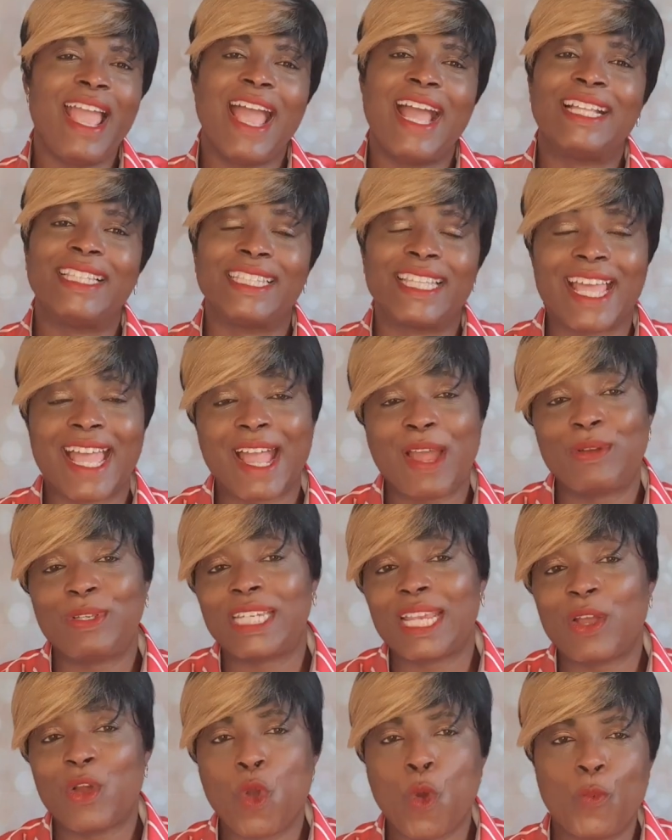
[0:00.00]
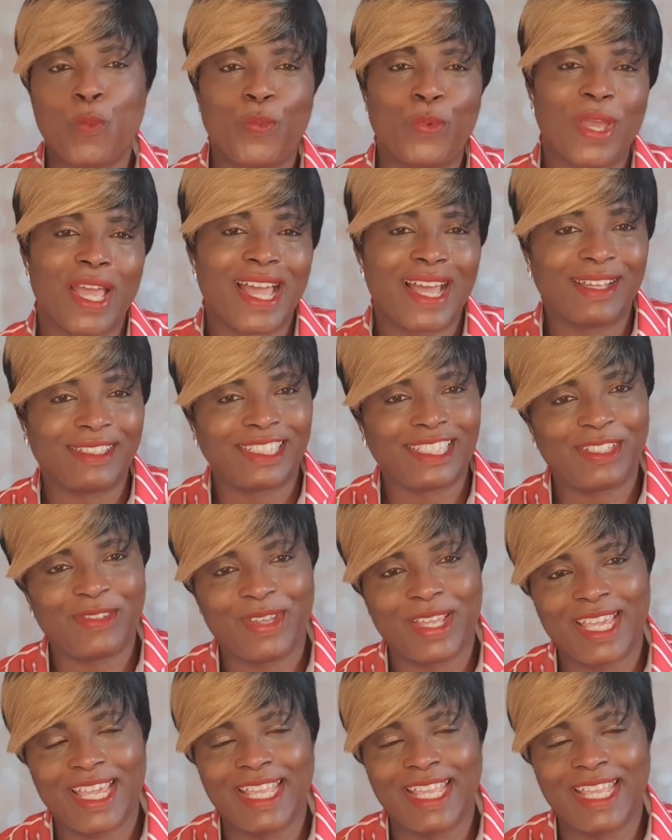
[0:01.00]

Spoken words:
and I hope I'll see you